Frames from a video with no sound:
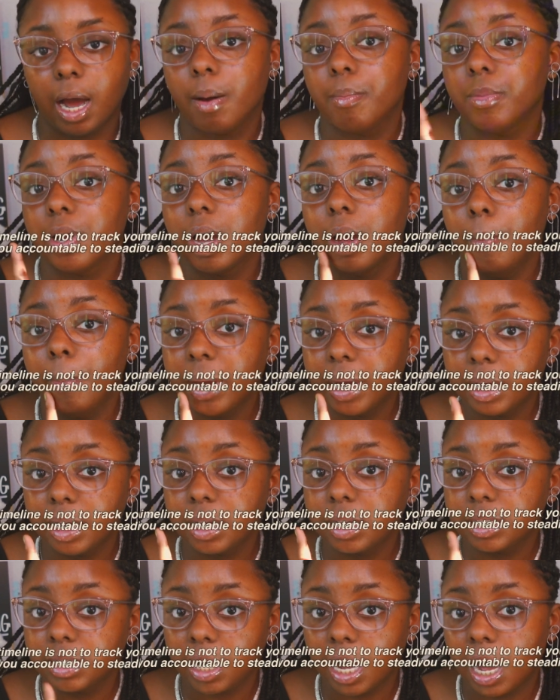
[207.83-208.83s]
I'm not
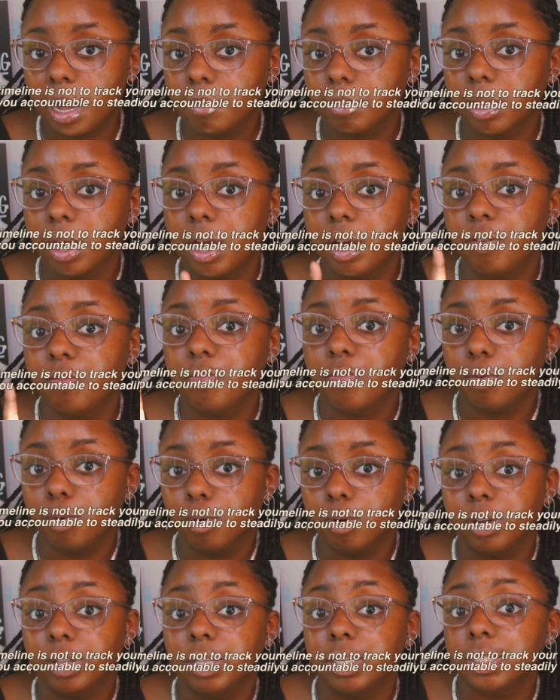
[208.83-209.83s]
making a timeline
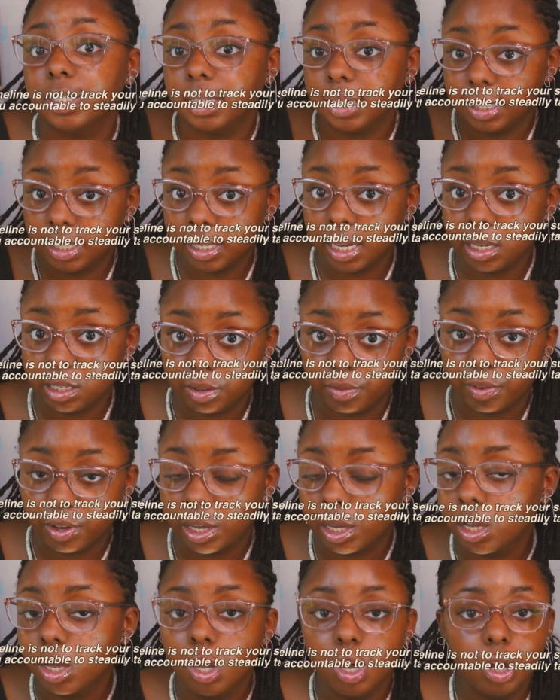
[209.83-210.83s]
for the success of
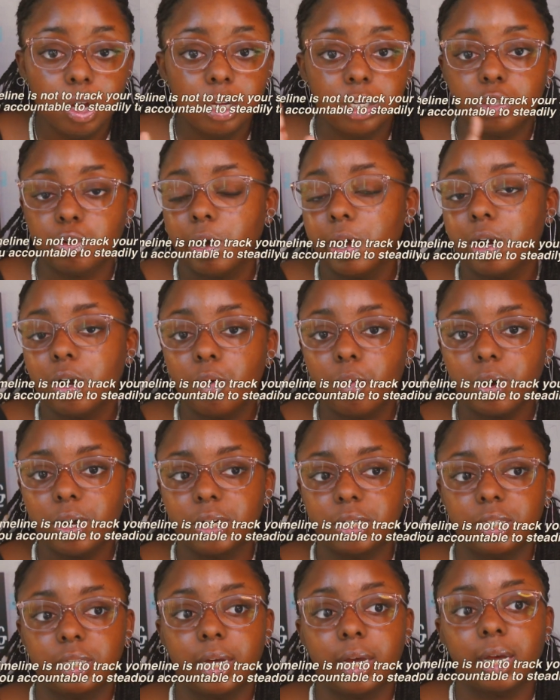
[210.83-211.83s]
it. So I don't want
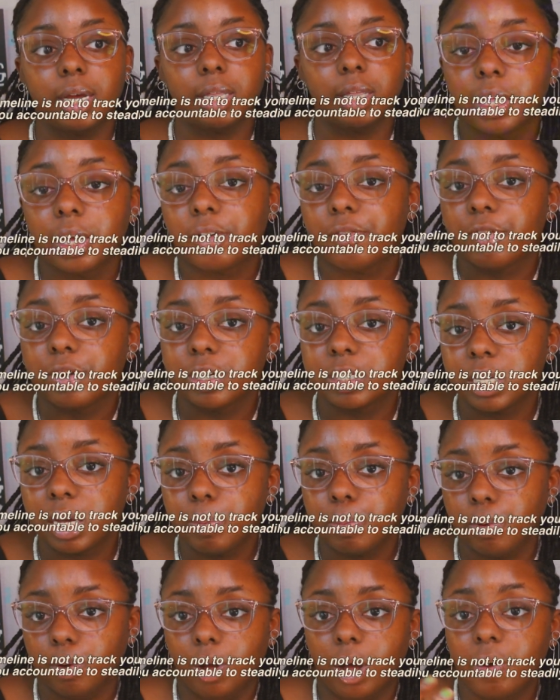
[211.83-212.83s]
to say, like for
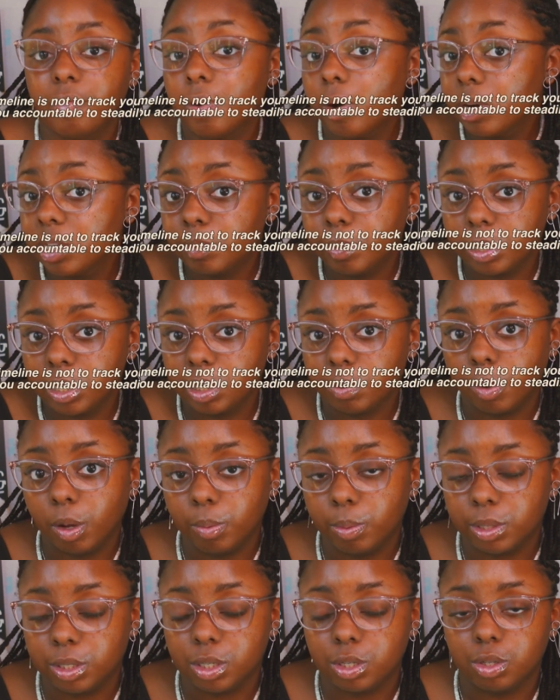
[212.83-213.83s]
example, I've always been a small
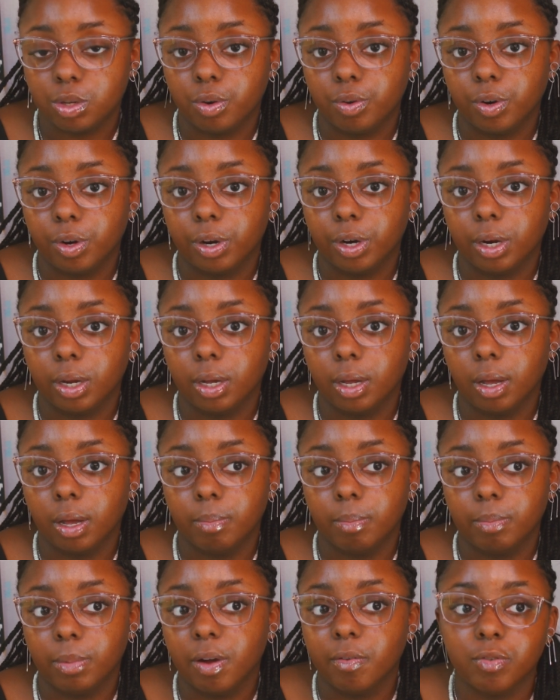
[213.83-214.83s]
business owner.
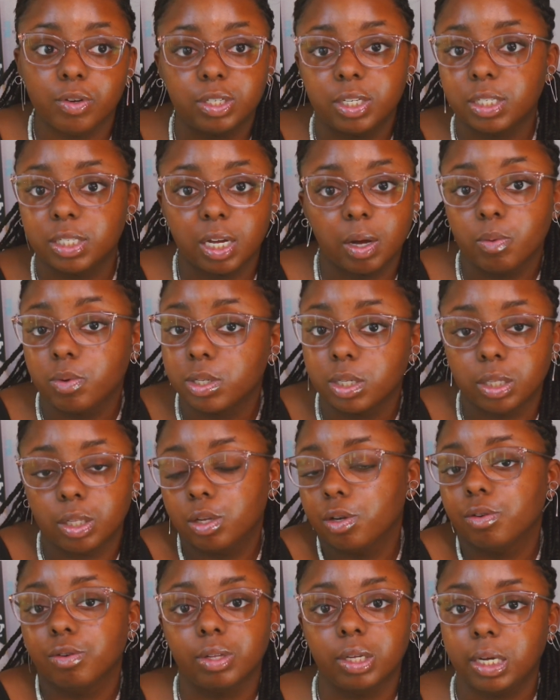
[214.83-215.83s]
Ever since I was
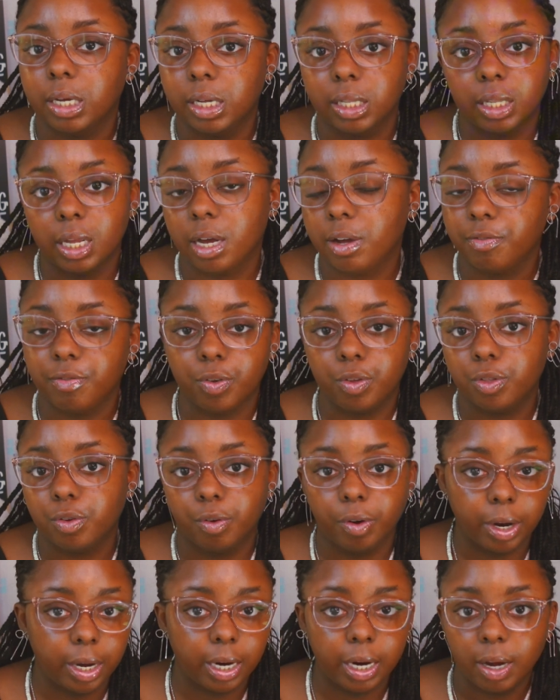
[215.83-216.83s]
literally in like 5th
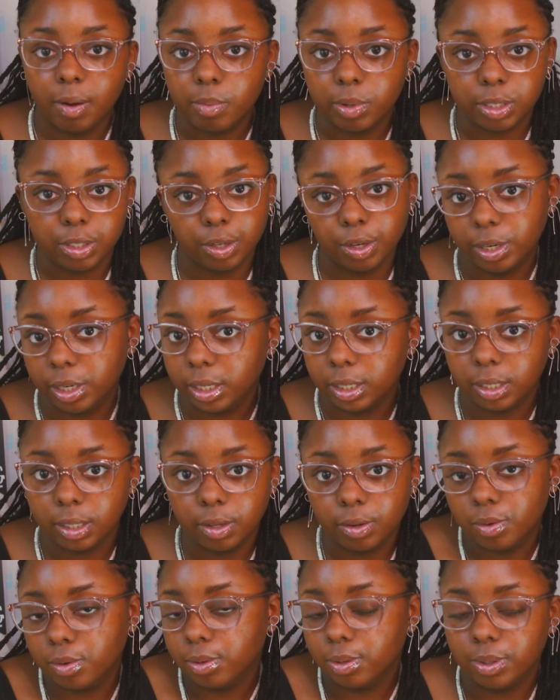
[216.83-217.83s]
grade, I've been starting
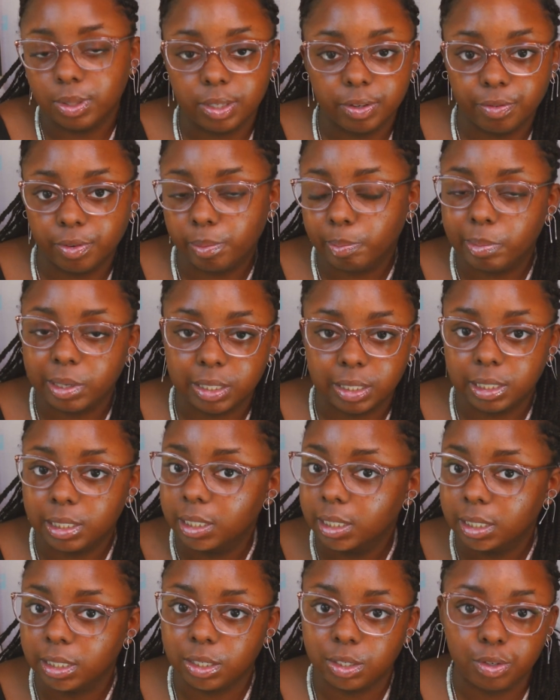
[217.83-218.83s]
little different
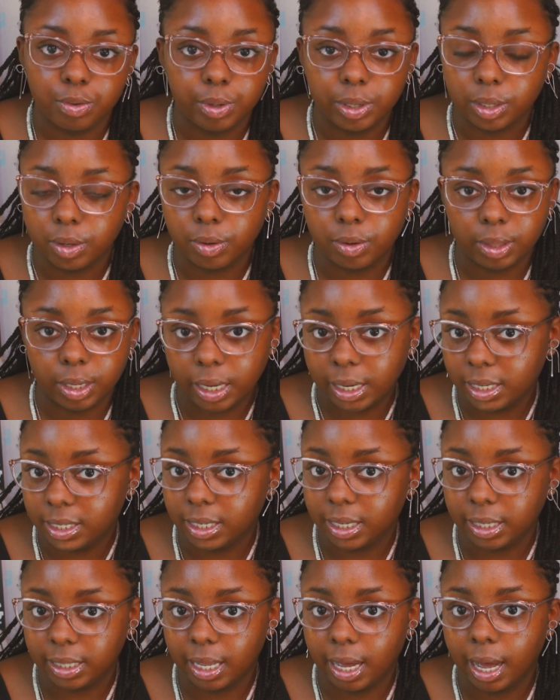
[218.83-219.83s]
businesses and doing little things
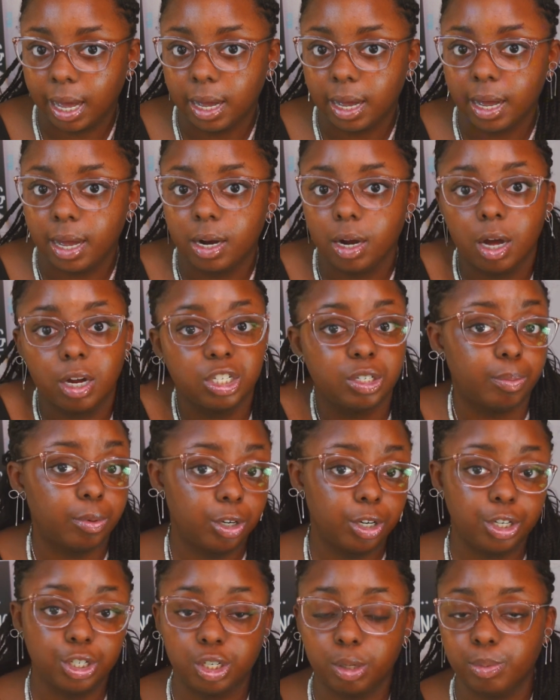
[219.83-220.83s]
like that. And
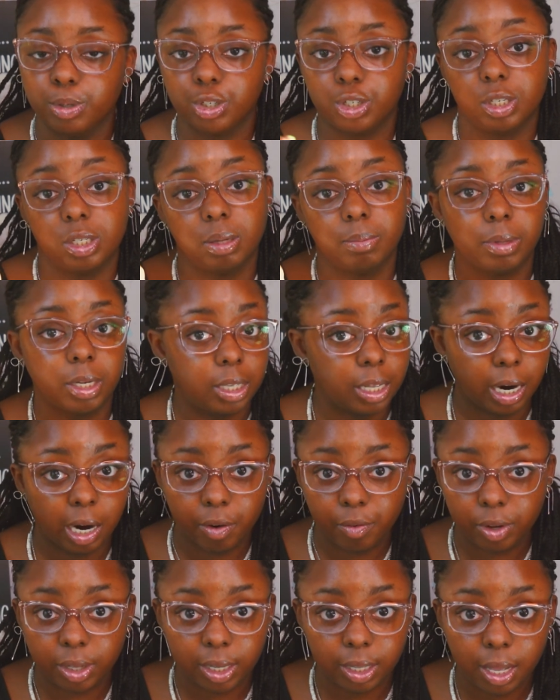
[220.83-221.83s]
entrepreneurship is just something that I
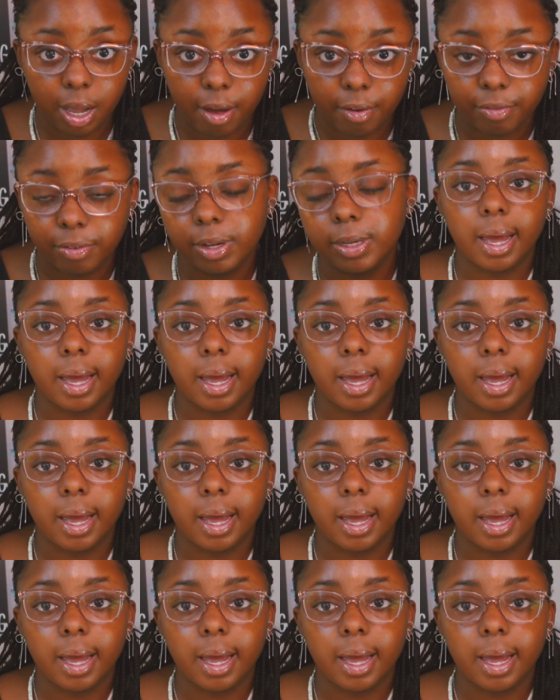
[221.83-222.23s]
really love.